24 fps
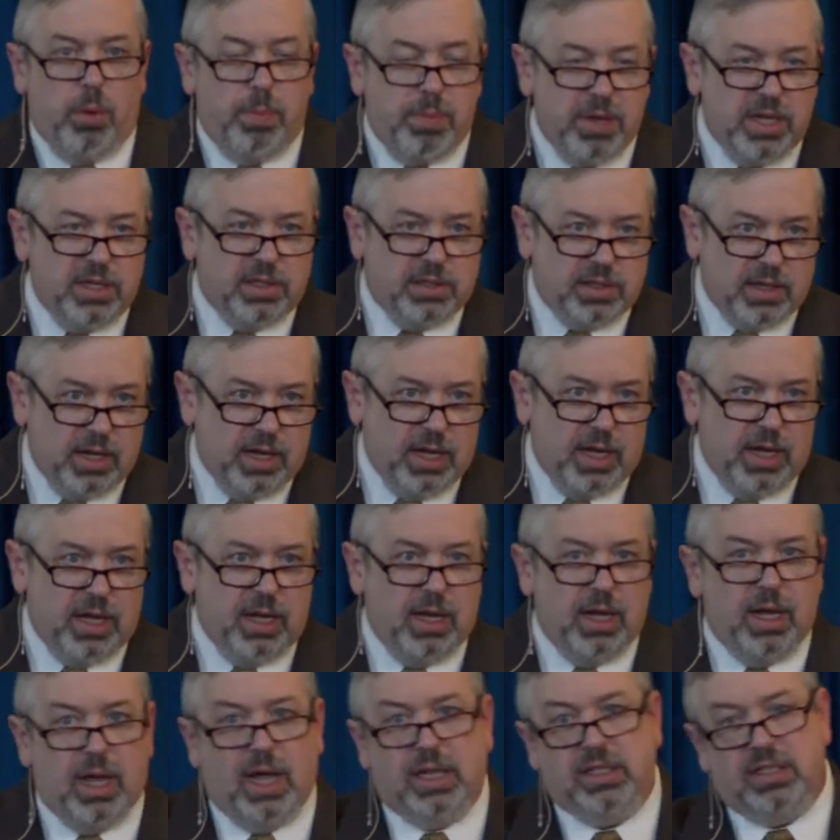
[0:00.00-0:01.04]

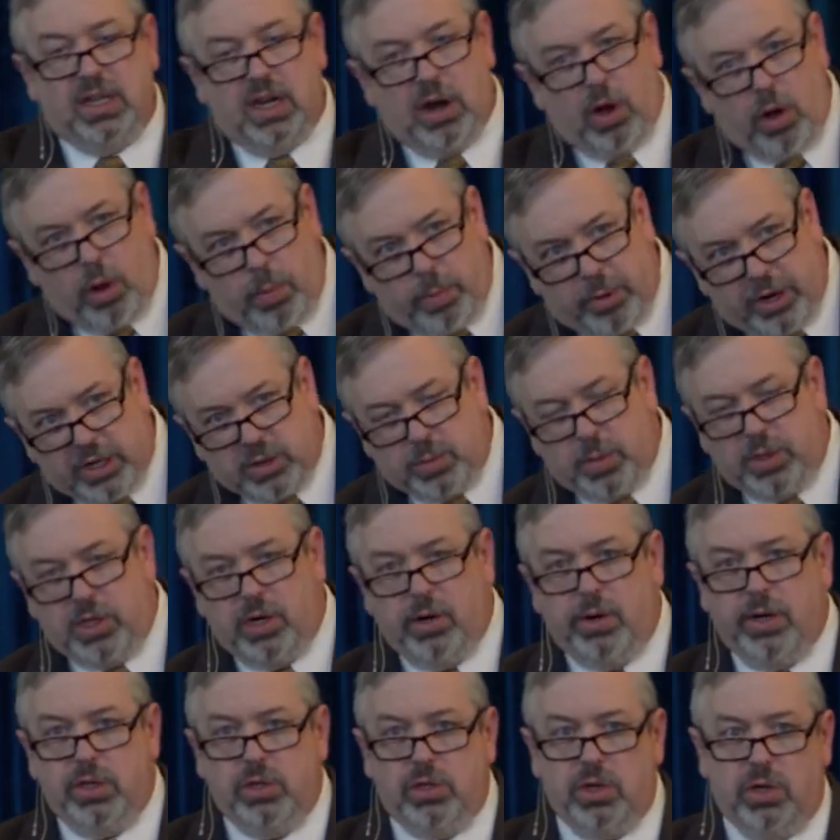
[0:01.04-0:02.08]
OPC, as in all
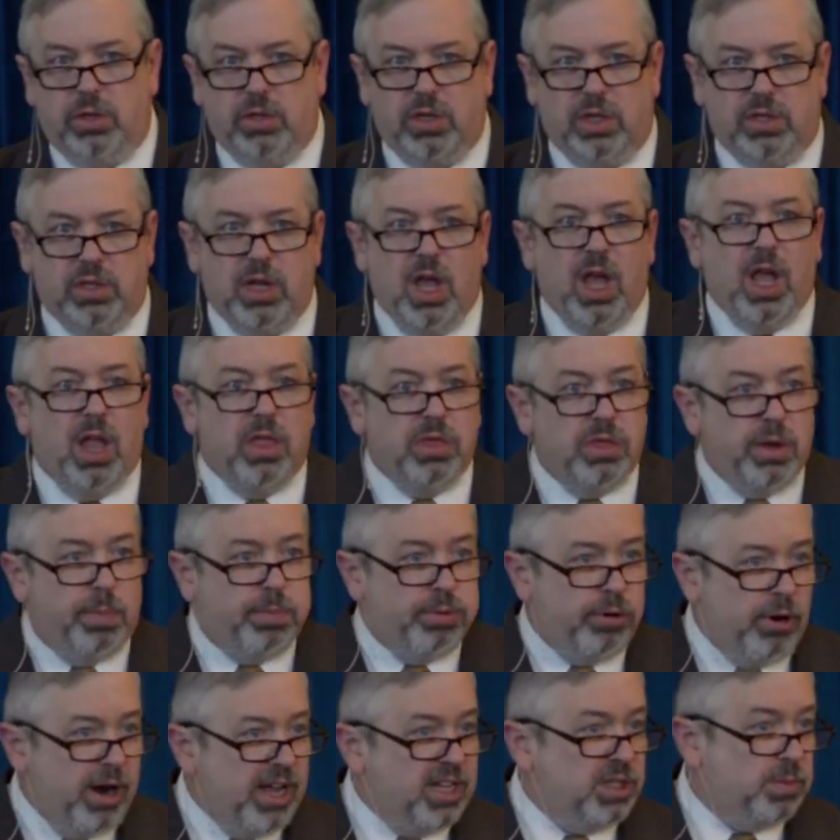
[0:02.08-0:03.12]
Presbyterian churches, the
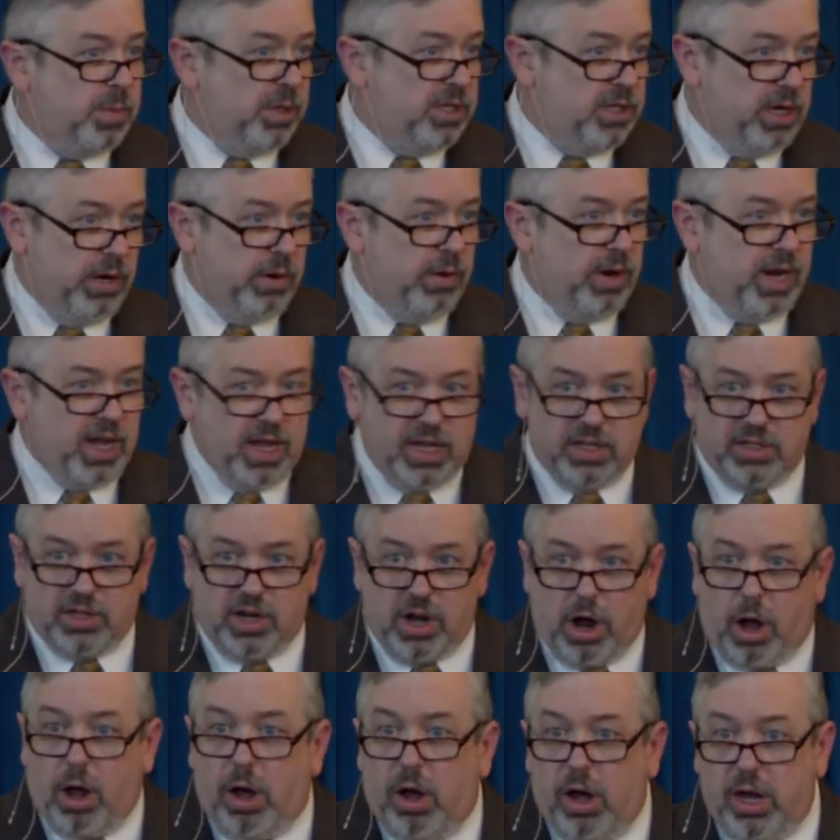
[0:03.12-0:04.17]
presbytery is
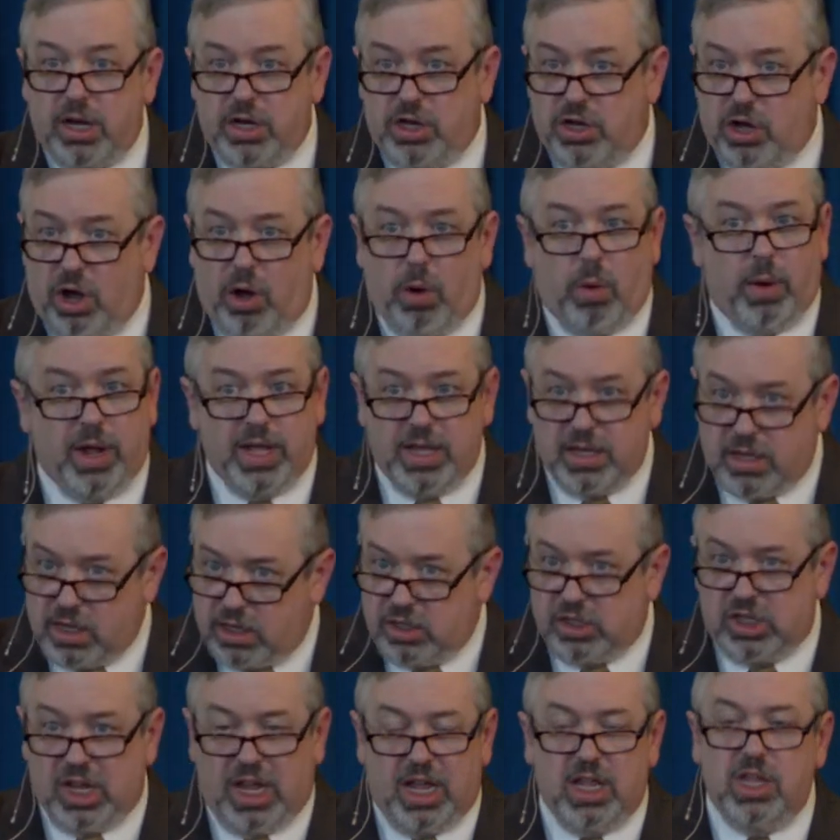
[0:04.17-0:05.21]
an ongoing,
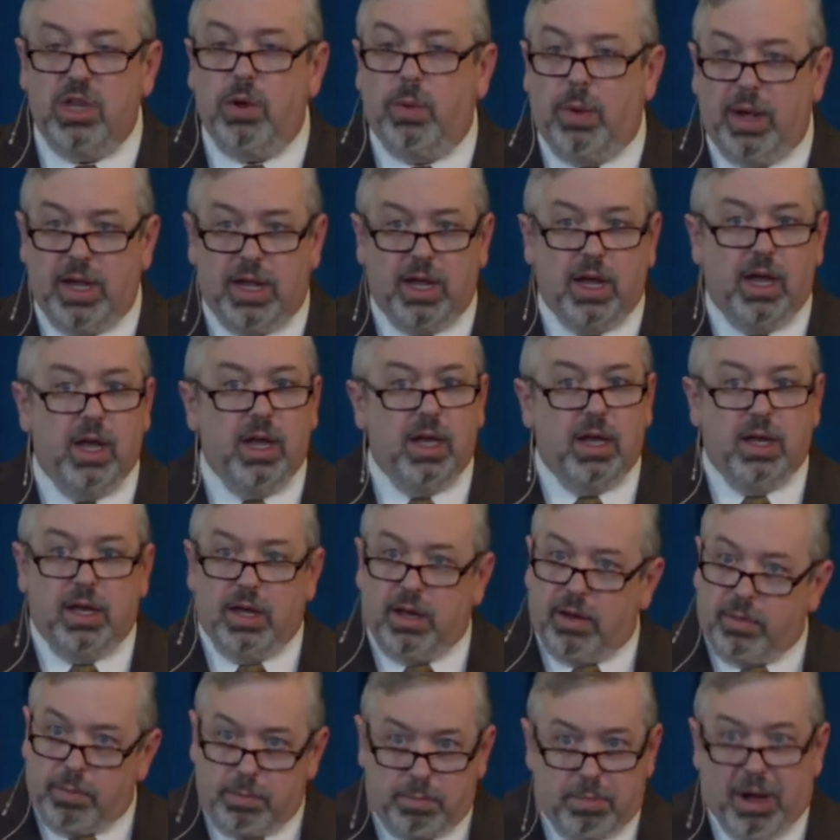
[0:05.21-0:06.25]
continuing
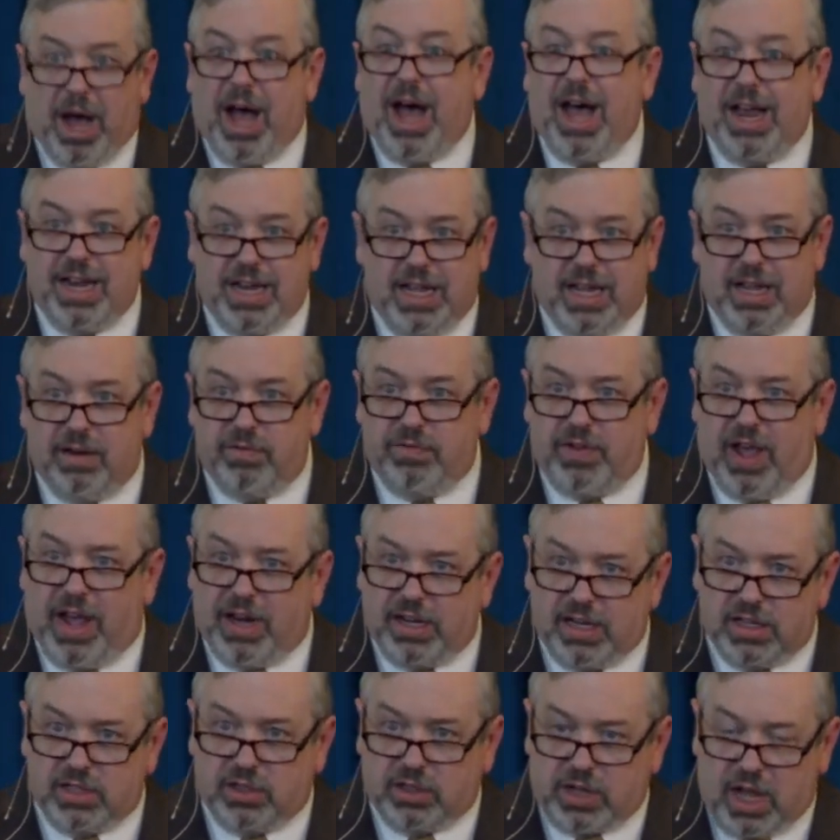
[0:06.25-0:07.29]
body. In
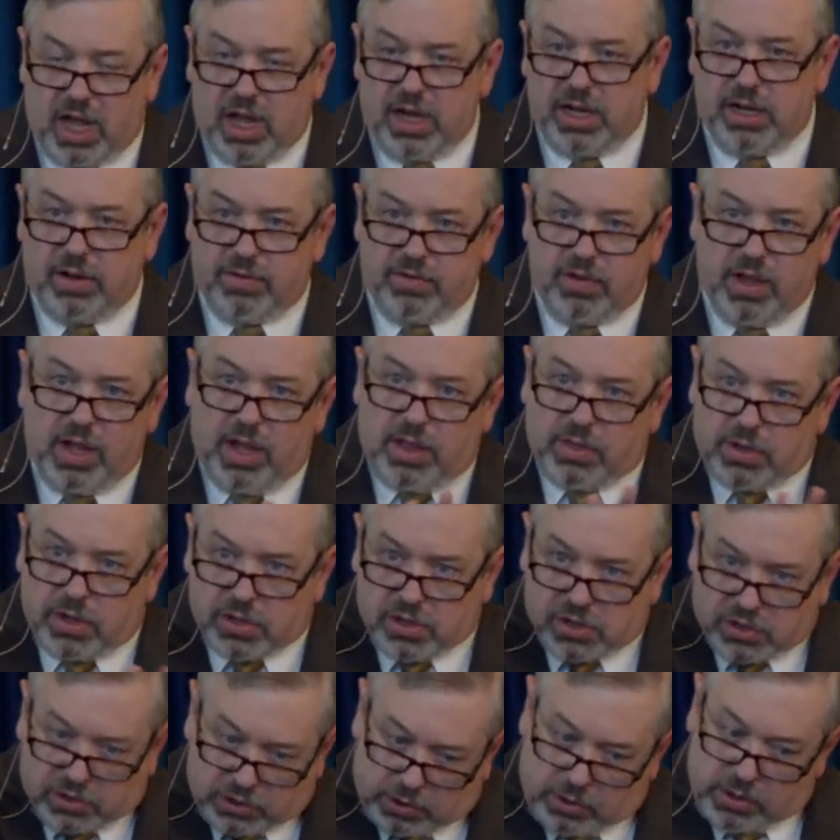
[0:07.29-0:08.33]
fact, it's
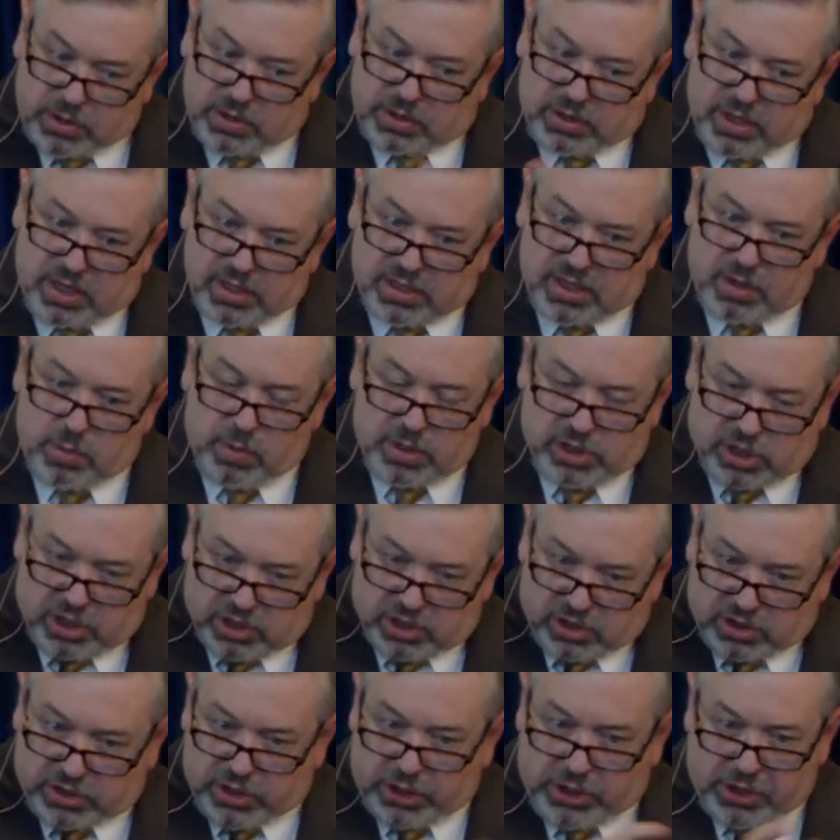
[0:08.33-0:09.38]
there's a certain sense in which
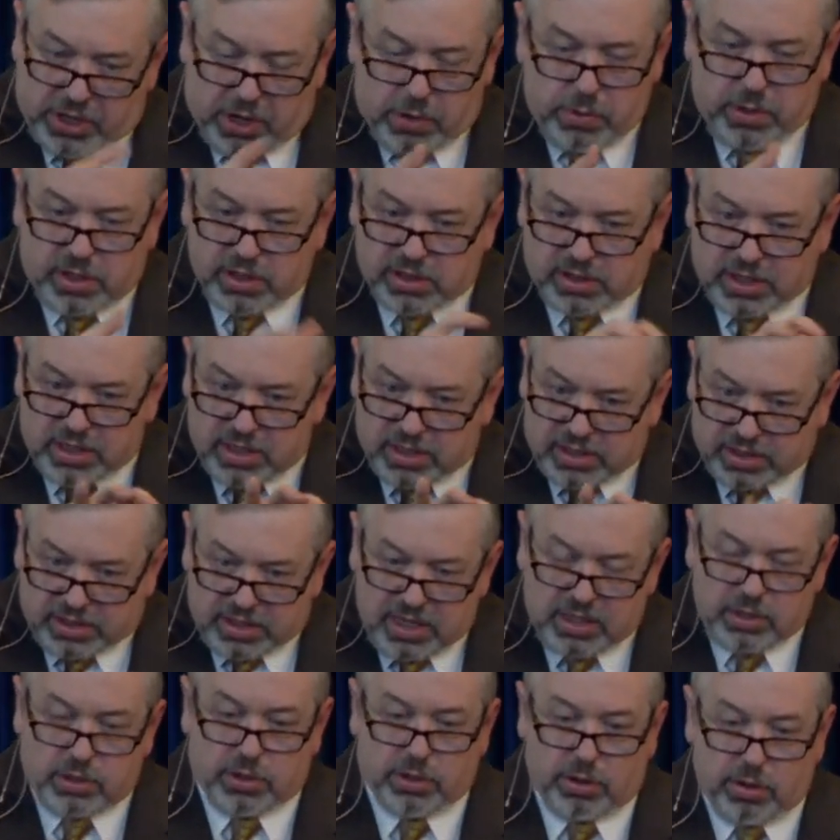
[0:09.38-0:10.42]
it's the locus and
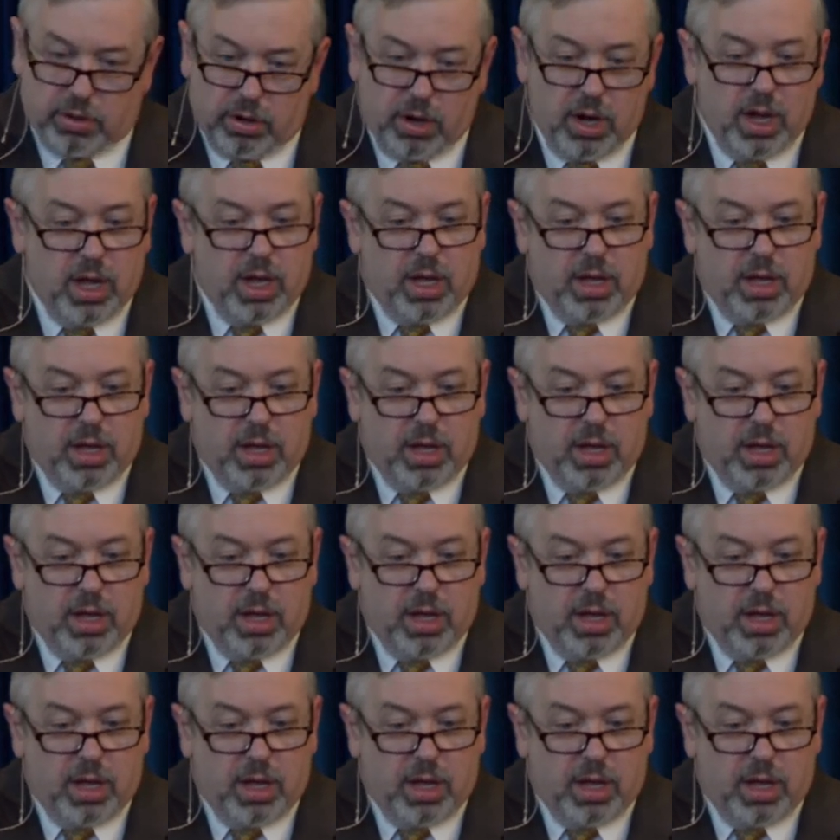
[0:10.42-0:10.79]
center.